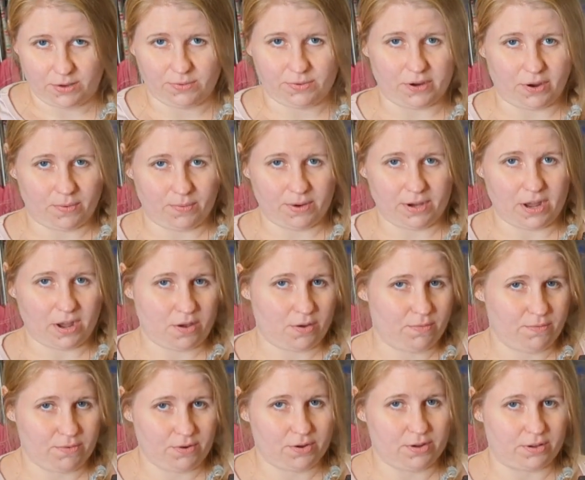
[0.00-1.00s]
You don't want to
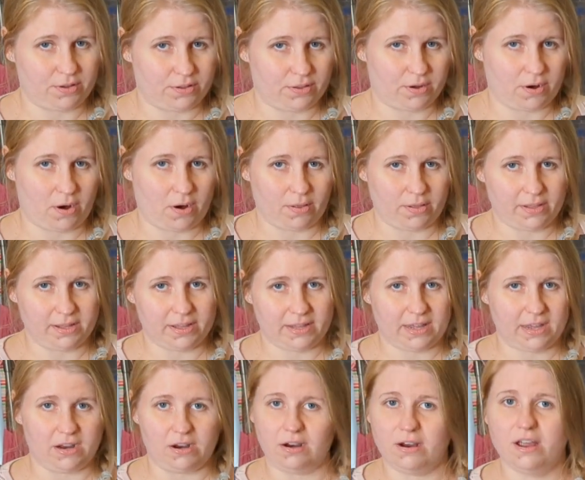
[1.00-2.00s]
overcook the garlic
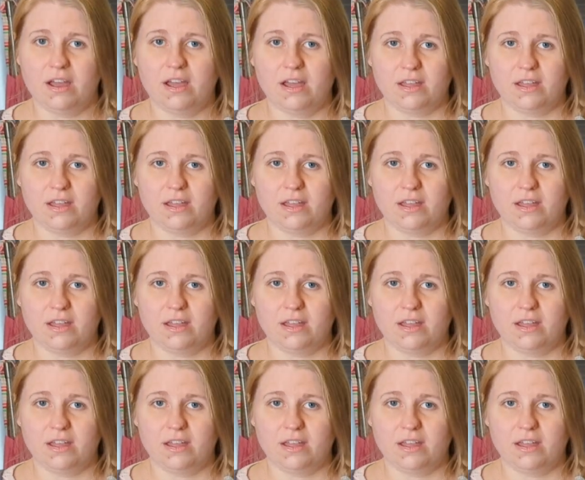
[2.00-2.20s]
here.